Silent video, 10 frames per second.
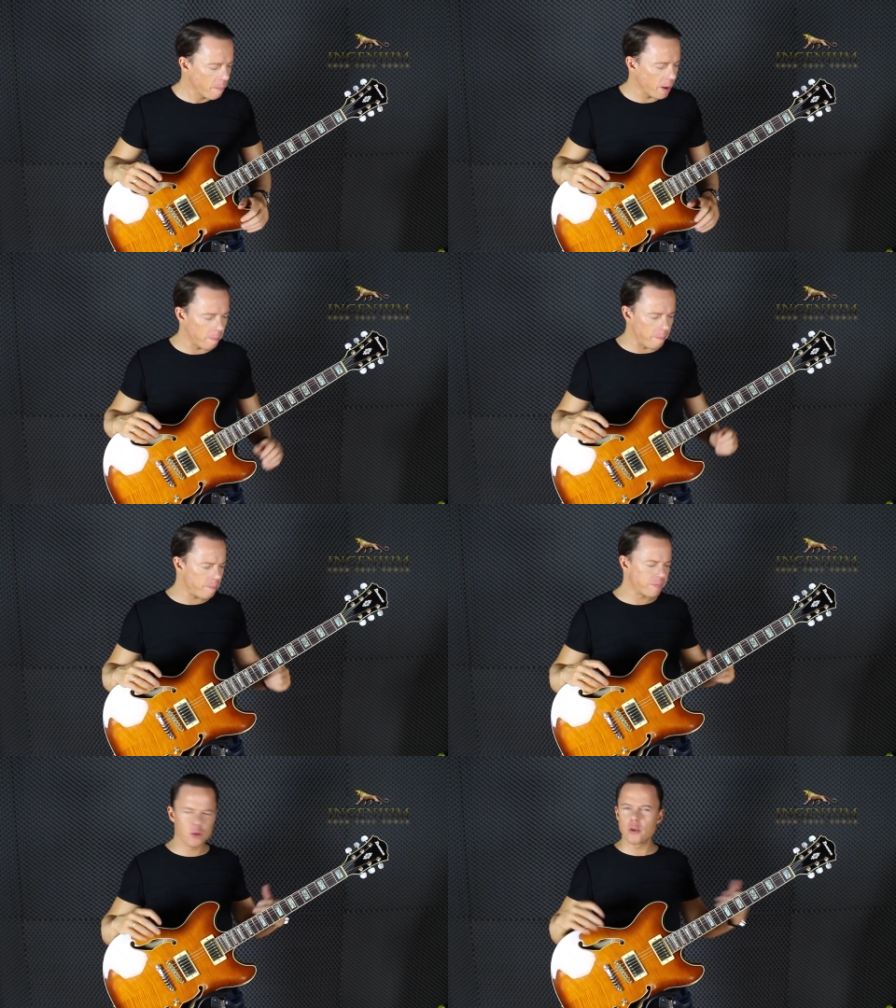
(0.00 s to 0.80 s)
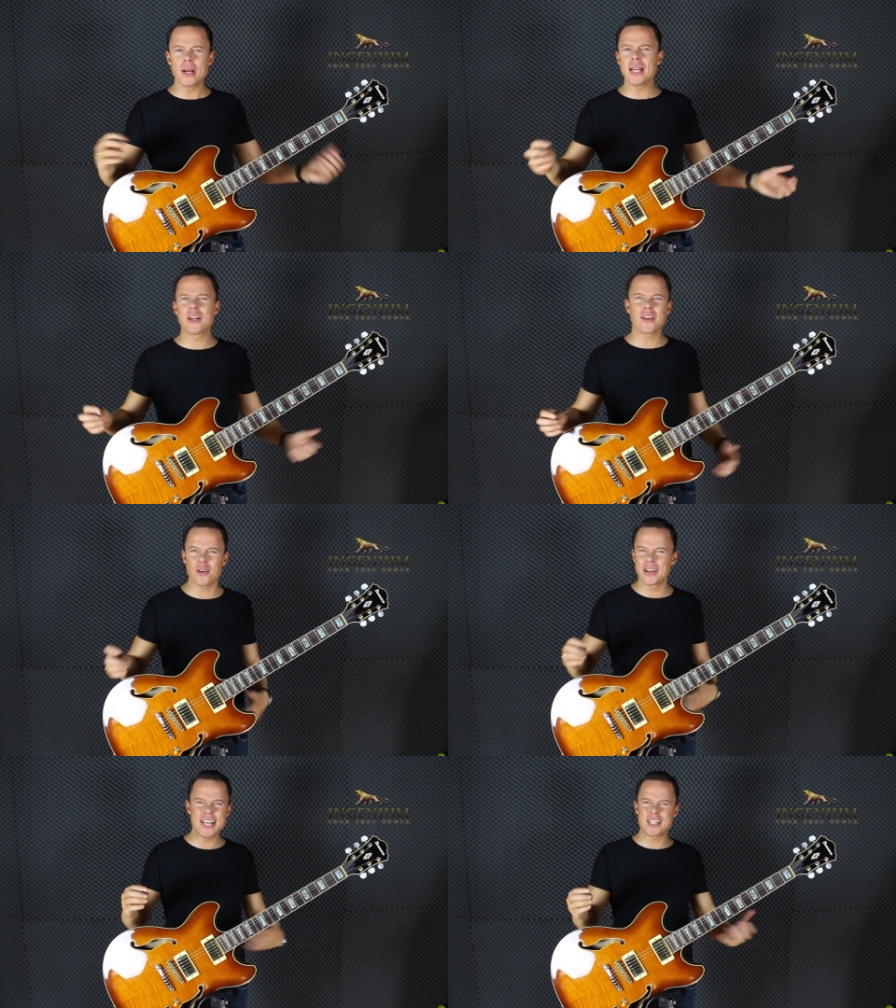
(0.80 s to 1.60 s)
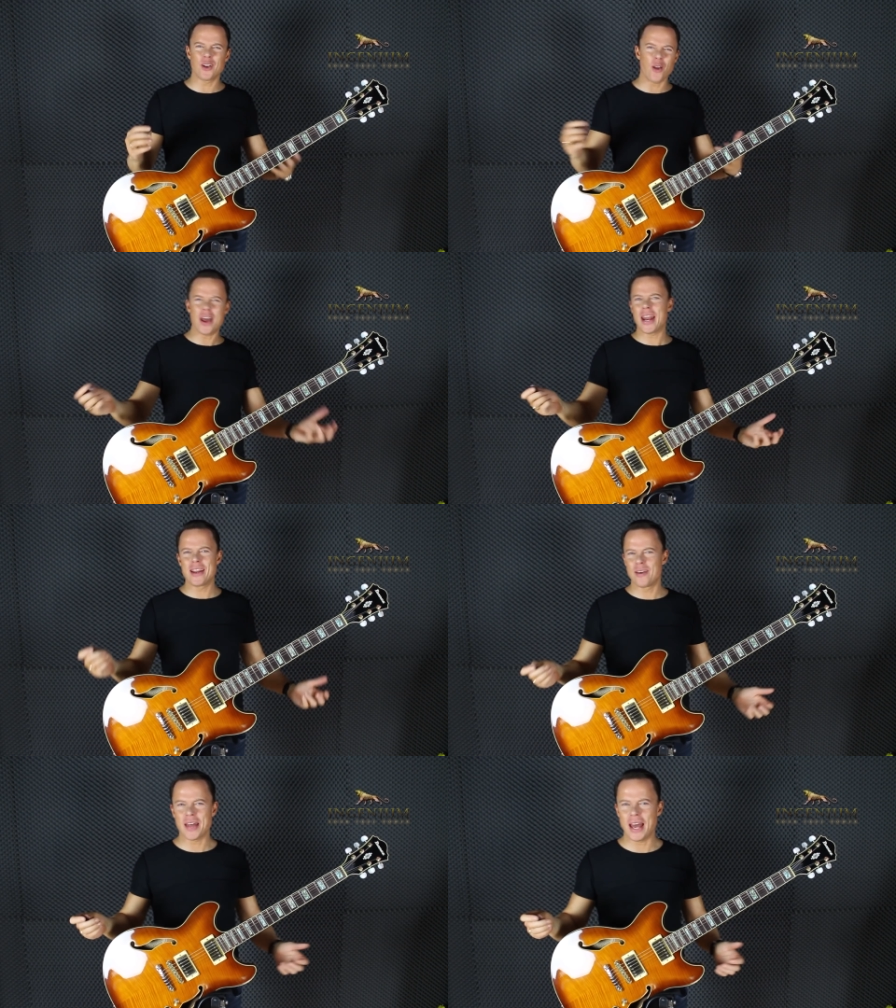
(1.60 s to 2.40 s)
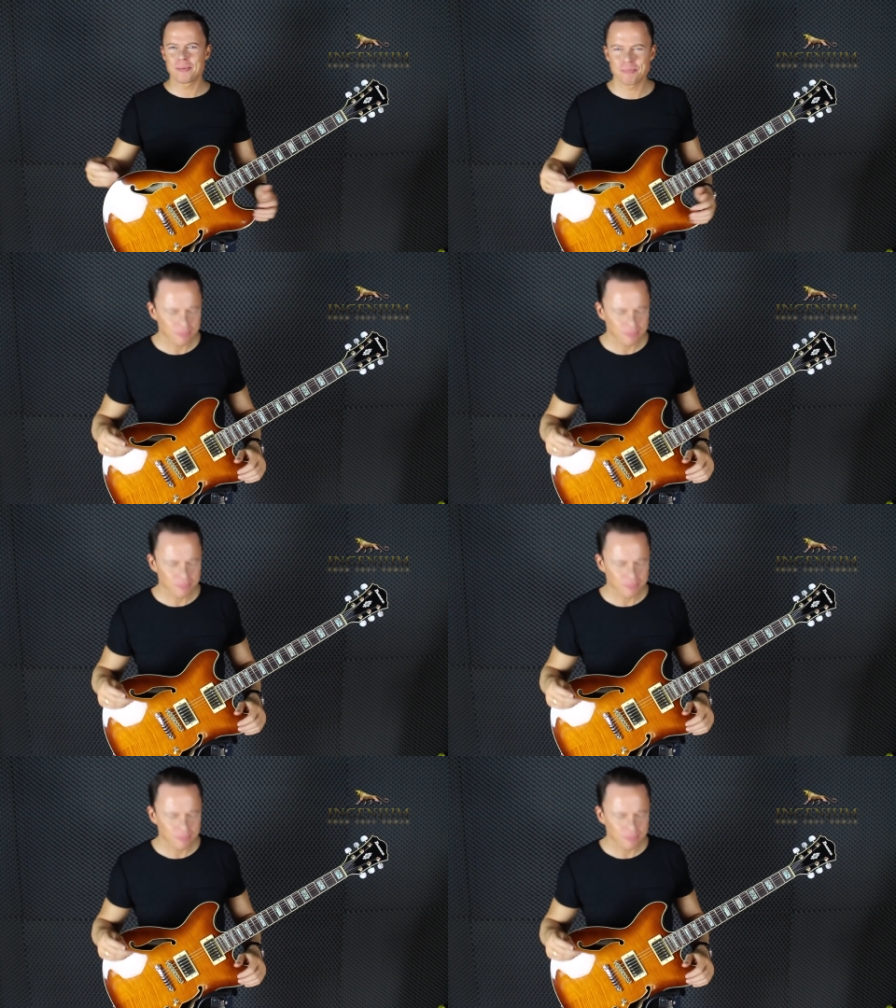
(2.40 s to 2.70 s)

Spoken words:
But do we really need to learn any of that?